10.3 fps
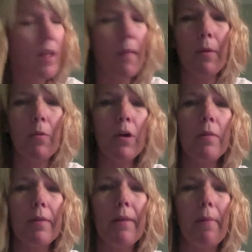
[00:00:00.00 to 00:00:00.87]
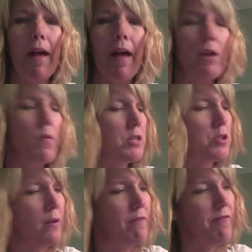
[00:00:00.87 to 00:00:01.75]
But we're going to be applying one
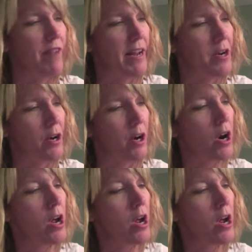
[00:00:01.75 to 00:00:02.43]
to a finger.